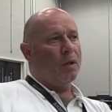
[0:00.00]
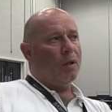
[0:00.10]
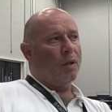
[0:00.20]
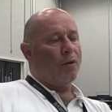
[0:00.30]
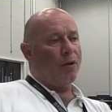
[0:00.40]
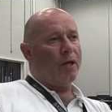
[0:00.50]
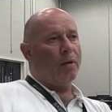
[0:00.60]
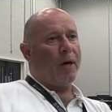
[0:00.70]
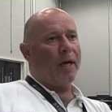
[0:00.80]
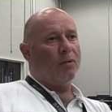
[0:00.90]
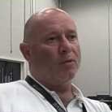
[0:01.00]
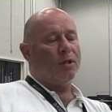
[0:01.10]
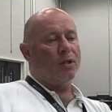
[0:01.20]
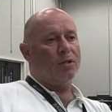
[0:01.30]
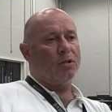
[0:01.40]
and think about
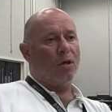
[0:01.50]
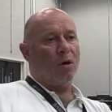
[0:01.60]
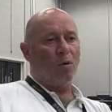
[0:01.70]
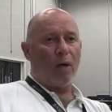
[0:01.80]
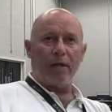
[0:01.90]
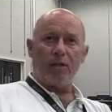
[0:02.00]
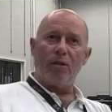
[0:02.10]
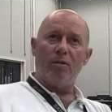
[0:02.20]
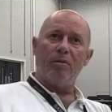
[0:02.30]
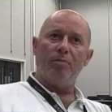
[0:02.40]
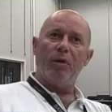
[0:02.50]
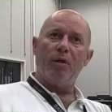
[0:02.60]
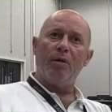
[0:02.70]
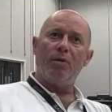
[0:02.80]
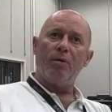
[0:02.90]
is the whole accident of
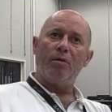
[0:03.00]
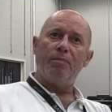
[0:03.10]
birth